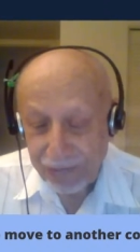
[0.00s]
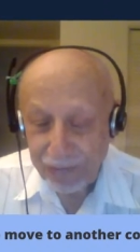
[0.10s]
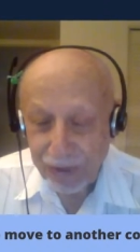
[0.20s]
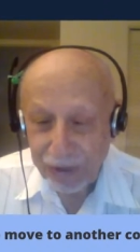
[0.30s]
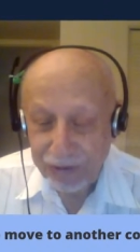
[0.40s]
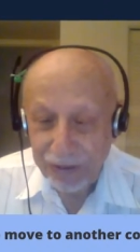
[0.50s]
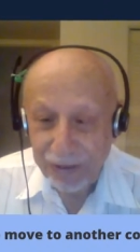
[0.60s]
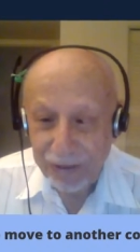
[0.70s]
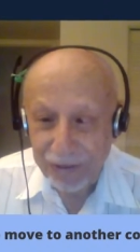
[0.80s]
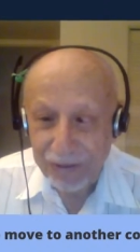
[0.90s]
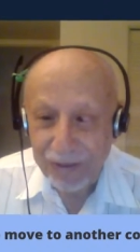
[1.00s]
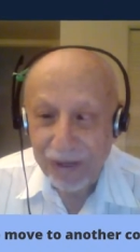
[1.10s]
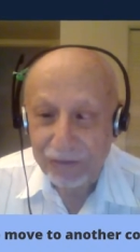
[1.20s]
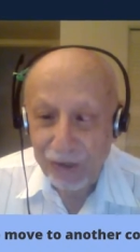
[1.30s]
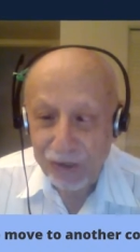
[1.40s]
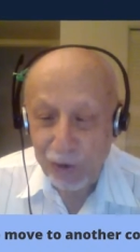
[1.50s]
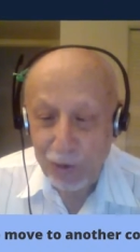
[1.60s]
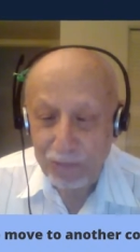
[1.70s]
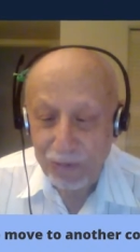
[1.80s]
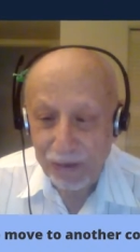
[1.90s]
but uh, that was
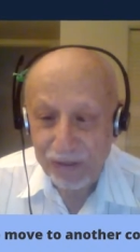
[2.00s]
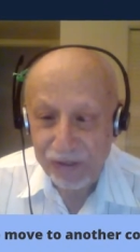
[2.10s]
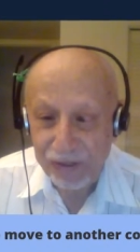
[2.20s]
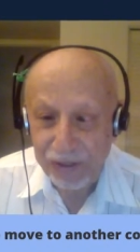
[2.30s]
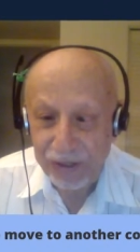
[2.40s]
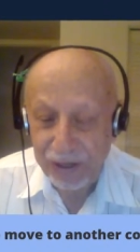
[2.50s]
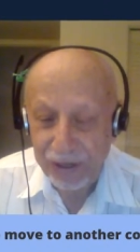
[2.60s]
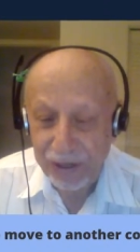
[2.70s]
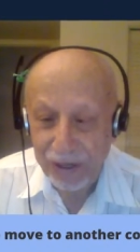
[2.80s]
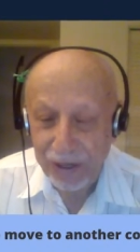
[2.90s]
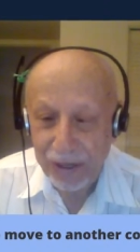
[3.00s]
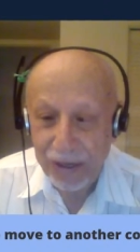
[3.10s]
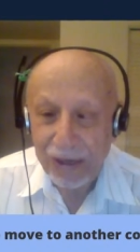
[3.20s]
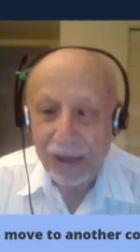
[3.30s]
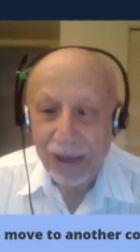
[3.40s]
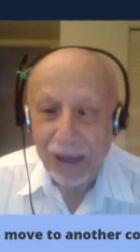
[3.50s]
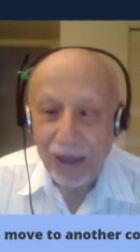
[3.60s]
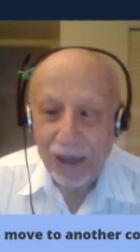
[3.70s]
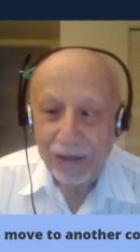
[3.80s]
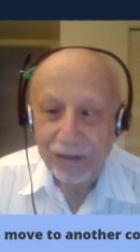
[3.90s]
compulsory.
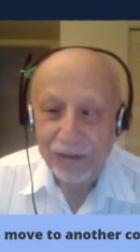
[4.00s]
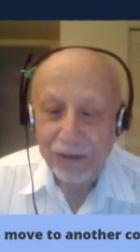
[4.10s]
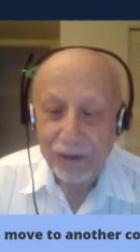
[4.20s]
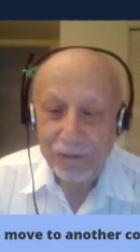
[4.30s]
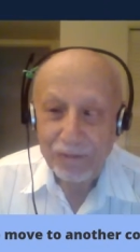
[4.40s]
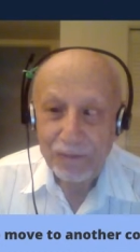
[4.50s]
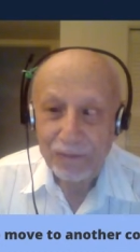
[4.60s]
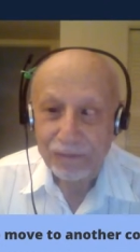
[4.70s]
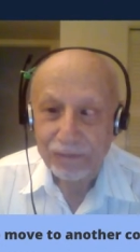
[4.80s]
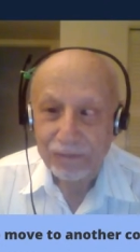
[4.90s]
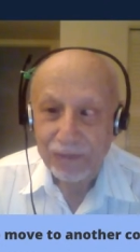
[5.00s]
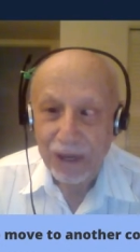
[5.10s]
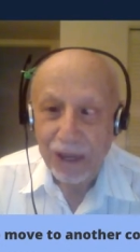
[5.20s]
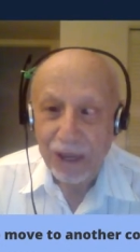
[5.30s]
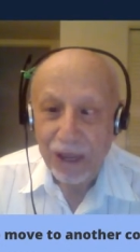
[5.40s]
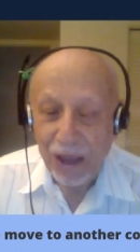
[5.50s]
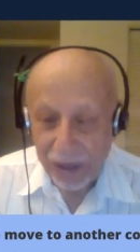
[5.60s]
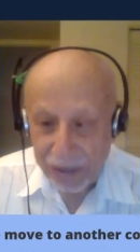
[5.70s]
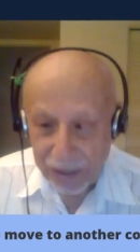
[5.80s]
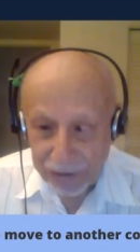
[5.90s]
And uh, I
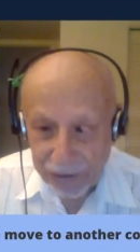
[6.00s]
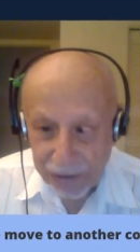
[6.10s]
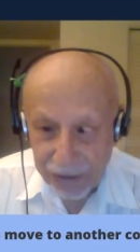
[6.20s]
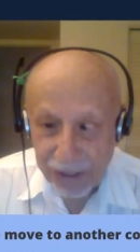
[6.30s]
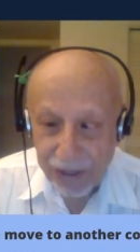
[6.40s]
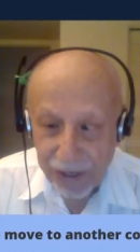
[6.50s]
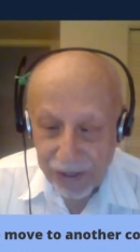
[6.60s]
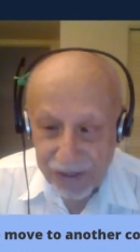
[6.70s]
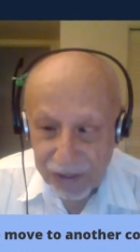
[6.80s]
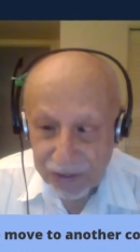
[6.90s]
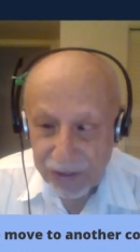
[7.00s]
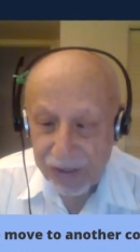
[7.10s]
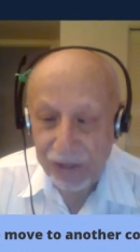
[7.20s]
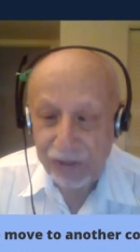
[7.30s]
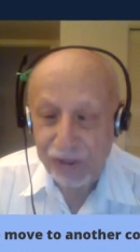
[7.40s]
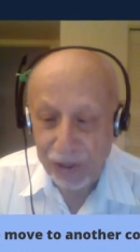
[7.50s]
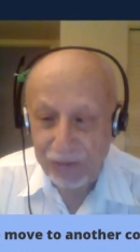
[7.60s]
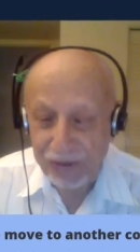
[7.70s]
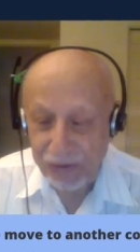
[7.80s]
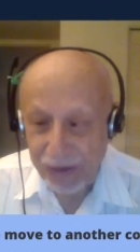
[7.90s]
got a Canadian citizenship,
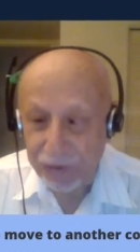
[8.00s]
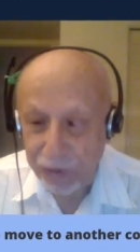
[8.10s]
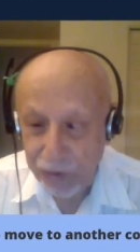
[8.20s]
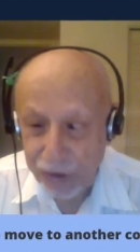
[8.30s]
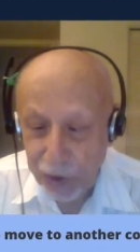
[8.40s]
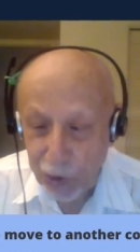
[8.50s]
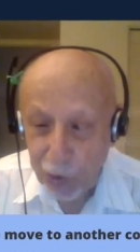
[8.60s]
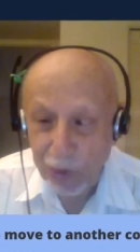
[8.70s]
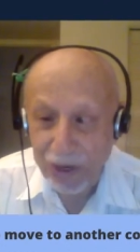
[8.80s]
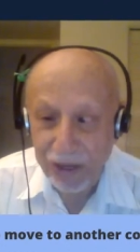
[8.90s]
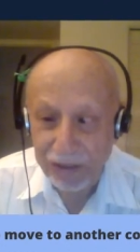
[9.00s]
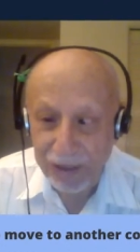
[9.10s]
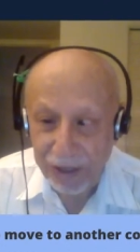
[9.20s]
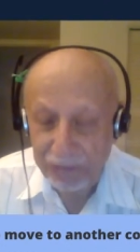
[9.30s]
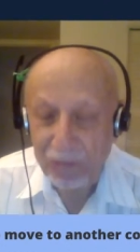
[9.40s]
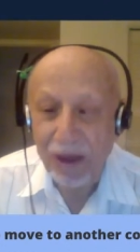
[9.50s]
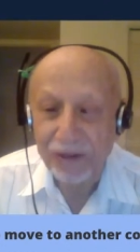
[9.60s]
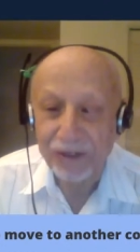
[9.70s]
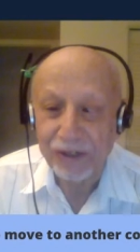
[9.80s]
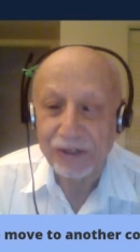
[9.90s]
went to school, get, get my
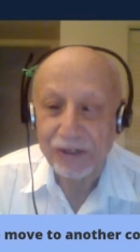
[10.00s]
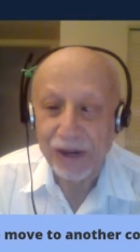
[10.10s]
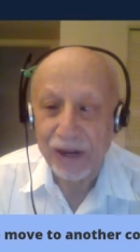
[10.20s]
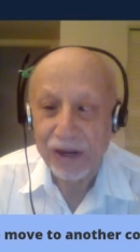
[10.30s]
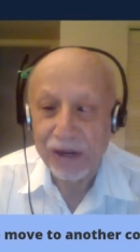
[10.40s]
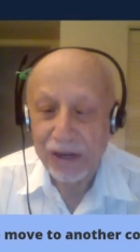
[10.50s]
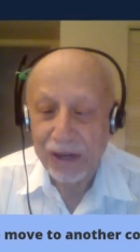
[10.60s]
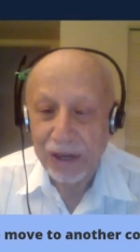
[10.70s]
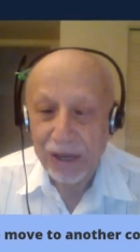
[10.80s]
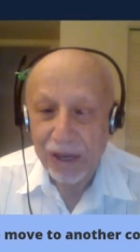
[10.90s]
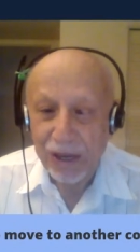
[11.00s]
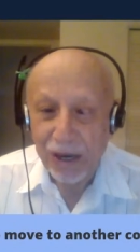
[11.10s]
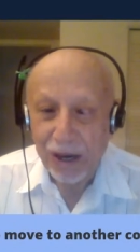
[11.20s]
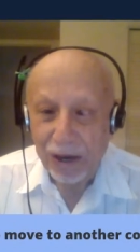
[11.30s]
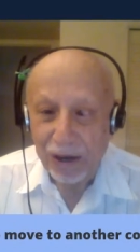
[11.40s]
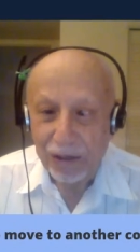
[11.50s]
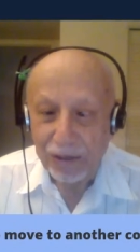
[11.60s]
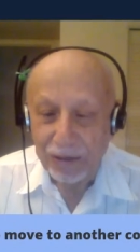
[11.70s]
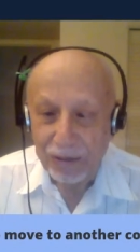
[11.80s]
degree, uh,